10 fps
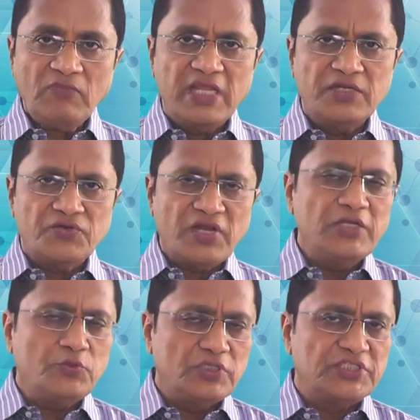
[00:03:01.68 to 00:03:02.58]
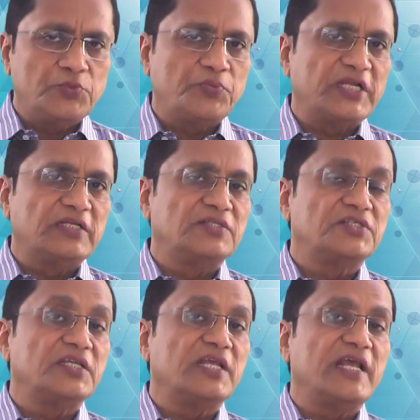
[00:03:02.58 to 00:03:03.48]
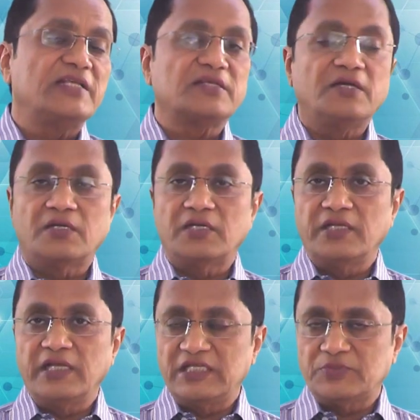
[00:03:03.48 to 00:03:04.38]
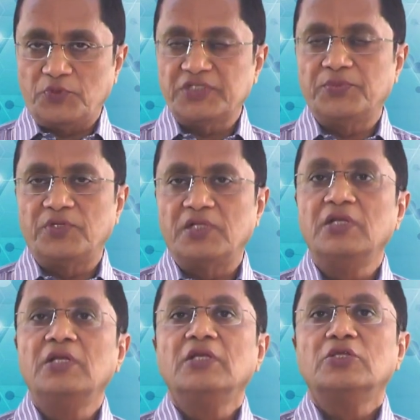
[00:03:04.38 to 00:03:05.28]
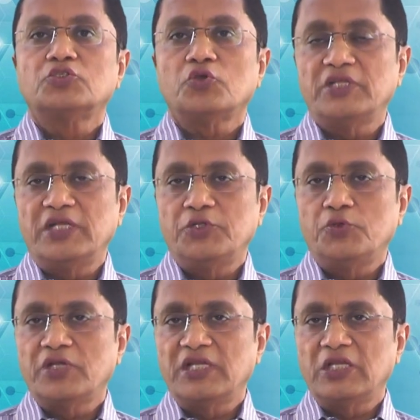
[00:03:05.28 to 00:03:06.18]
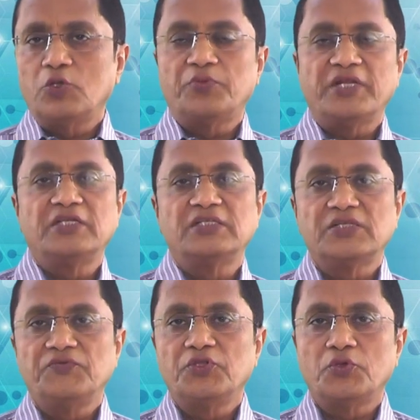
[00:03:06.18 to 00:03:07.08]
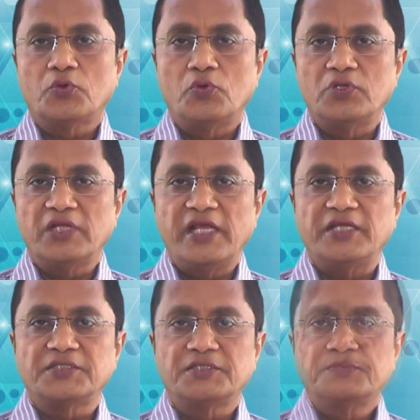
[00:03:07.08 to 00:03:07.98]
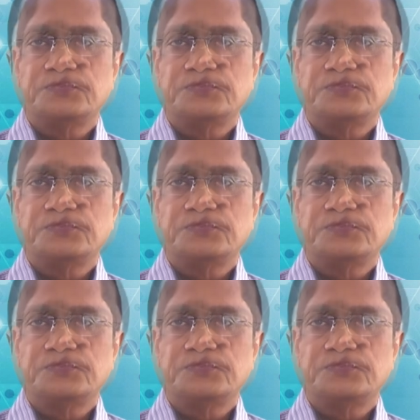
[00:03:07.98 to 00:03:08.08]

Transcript: and try to achieve pregnancy as early as possible so that you can have pregnancy with your own eggs.